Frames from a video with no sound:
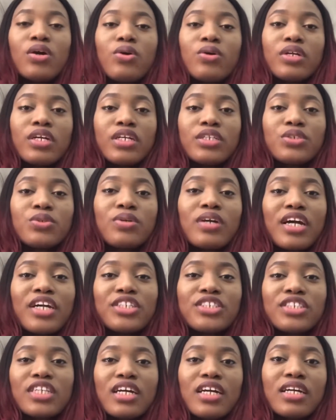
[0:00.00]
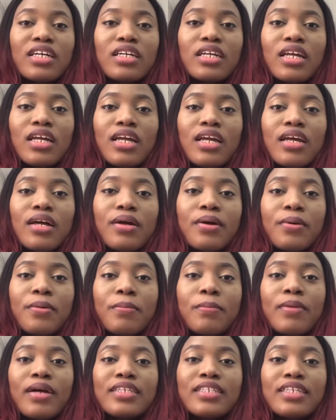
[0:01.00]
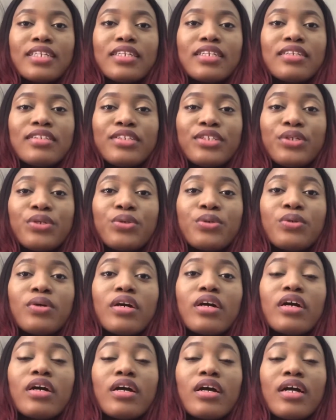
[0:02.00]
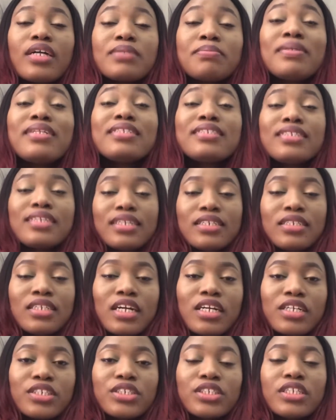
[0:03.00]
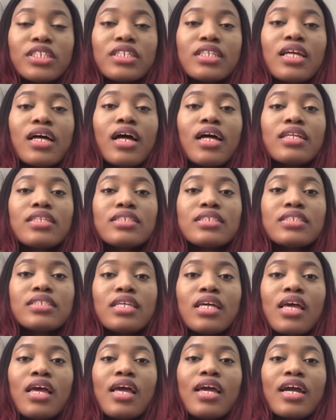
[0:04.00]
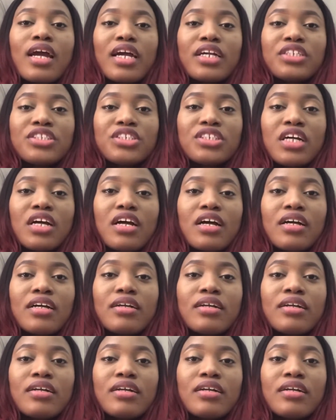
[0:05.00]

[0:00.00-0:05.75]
Okay, so Kaisha, I think Neo admitted, actually, that Kaisha...